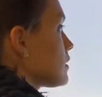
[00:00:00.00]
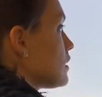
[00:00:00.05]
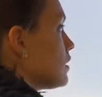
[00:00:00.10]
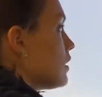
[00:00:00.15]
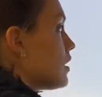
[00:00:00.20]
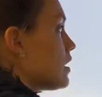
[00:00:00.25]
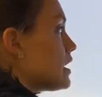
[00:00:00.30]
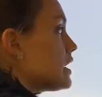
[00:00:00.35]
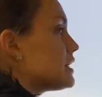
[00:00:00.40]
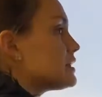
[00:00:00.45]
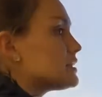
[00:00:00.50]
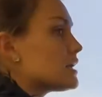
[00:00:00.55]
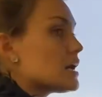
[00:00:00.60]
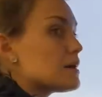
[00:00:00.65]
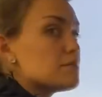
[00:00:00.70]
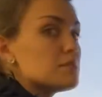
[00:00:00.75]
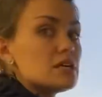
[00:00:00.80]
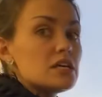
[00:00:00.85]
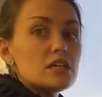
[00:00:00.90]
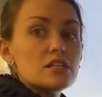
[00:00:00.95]
All right,
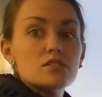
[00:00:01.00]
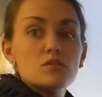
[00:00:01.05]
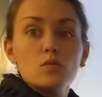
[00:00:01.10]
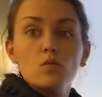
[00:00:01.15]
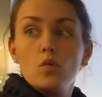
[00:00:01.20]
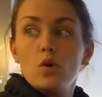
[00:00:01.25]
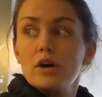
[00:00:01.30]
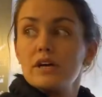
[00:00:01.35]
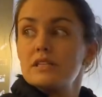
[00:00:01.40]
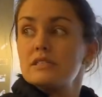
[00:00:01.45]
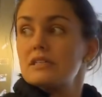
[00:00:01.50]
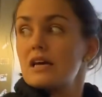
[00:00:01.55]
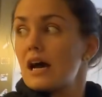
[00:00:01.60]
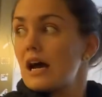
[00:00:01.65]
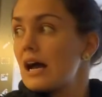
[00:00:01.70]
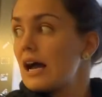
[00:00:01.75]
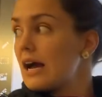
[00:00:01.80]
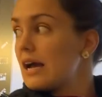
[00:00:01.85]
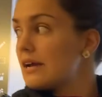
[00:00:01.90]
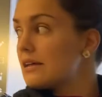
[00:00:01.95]
that means once
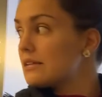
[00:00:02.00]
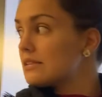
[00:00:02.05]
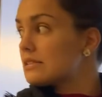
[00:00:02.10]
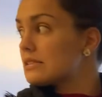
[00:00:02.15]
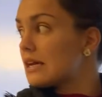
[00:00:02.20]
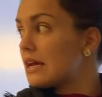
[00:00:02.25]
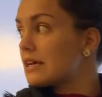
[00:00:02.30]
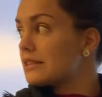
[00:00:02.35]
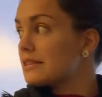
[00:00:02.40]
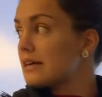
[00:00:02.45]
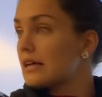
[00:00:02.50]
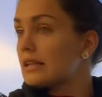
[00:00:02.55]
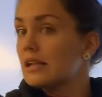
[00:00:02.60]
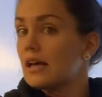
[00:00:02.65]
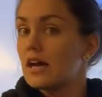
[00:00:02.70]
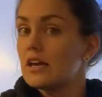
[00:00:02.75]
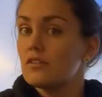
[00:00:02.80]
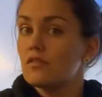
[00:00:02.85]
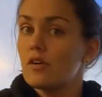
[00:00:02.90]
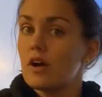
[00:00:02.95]
I take that
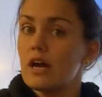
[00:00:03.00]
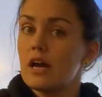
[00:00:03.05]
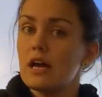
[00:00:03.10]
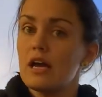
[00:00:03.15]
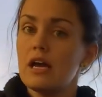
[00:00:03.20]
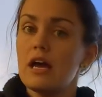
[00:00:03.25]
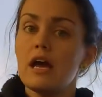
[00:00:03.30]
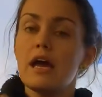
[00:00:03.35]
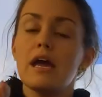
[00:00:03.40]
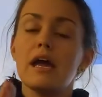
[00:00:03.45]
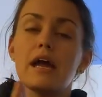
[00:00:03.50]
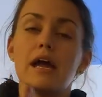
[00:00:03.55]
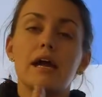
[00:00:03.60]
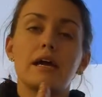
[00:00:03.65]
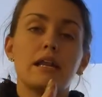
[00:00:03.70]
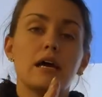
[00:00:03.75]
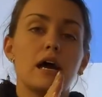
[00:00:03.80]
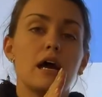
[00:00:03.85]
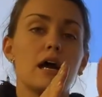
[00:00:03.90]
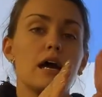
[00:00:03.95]
light ray
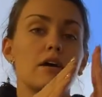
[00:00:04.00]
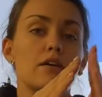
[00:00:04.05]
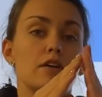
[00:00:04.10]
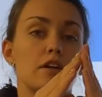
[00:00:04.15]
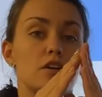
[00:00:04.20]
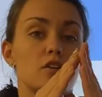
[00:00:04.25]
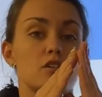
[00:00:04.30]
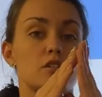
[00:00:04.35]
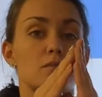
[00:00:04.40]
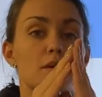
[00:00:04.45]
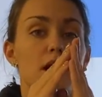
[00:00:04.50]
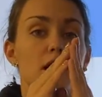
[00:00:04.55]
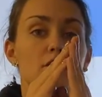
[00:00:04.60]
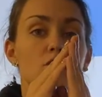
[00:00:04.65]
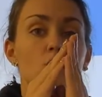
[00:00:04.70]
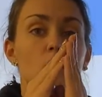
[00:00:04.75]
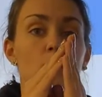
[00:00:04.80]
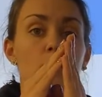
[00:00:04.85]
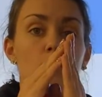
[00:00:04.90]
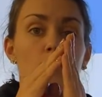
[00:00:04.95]
and here's my
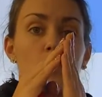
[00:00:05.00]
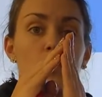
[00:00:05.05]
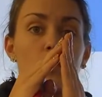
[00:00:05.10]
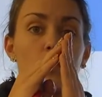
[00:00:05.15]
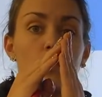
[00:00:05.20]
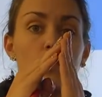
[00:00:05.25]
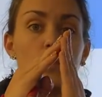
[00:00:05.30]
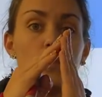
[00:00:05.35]
normal.